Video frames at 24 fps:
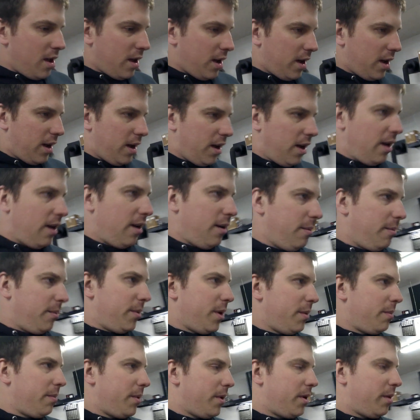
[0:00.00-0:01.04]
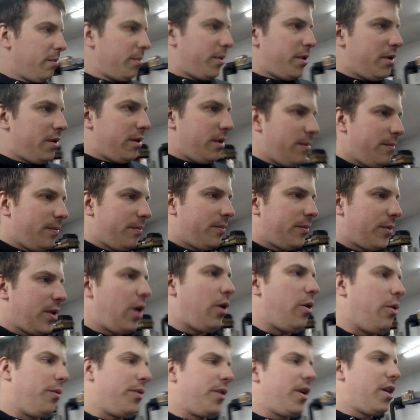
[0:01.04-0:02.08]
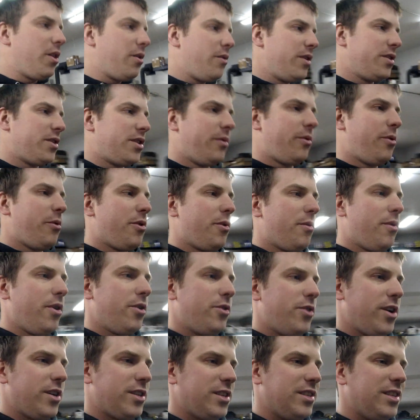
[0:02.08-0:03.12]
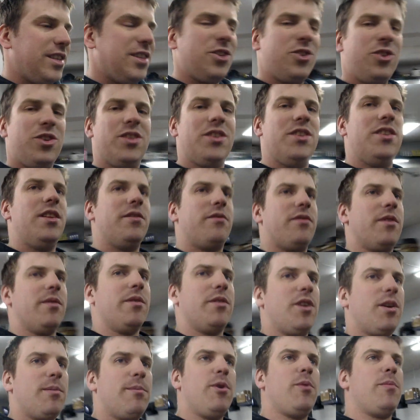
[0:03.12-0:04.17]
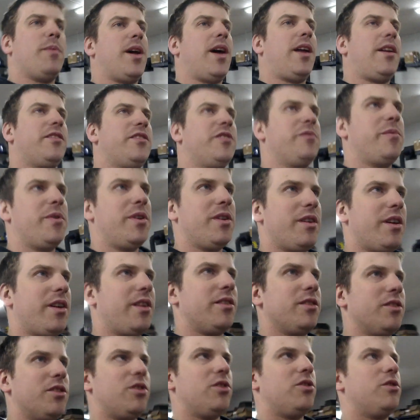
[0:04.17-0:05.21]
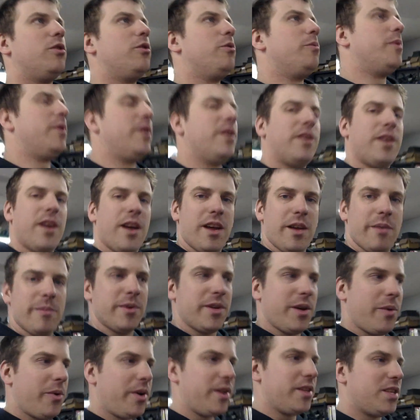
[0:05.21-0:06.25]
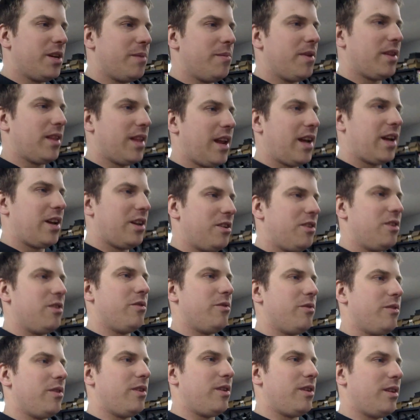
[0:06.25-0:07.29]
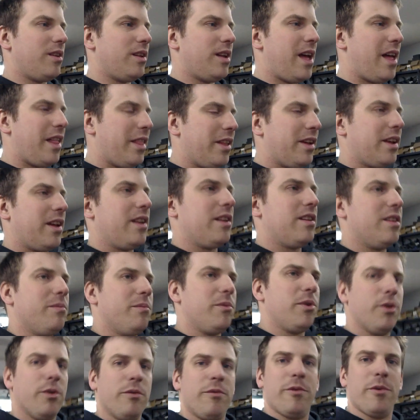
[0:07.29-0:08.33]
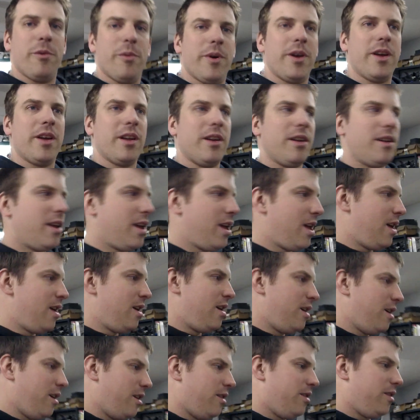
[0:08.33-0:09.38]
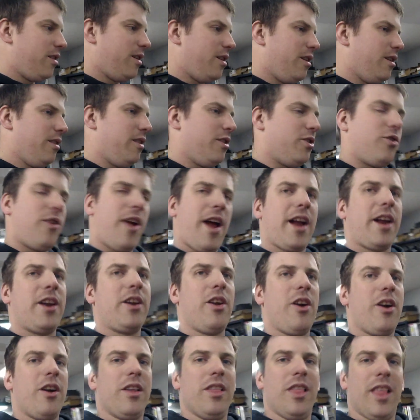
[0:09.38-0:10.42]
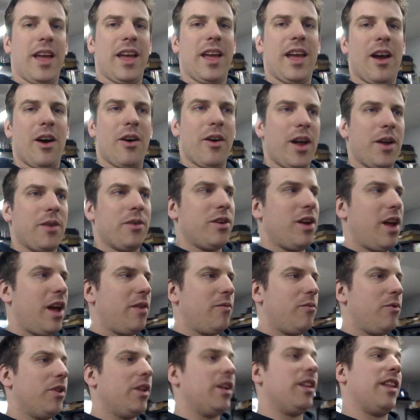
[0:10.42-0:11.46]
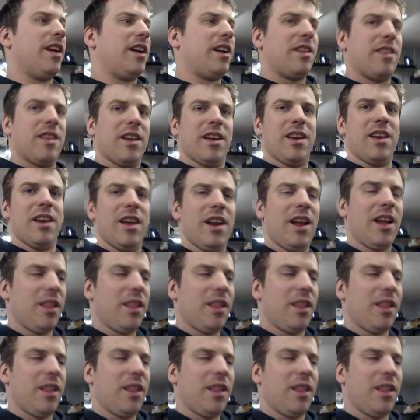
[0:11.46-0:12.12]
Oh, the other reason I went with the Roadtreks is it's just different. Turbo Miatas have been done so many times. I wanted something that I could do in an elegant and beautiful way, and the track dog layout, I really liked that kit.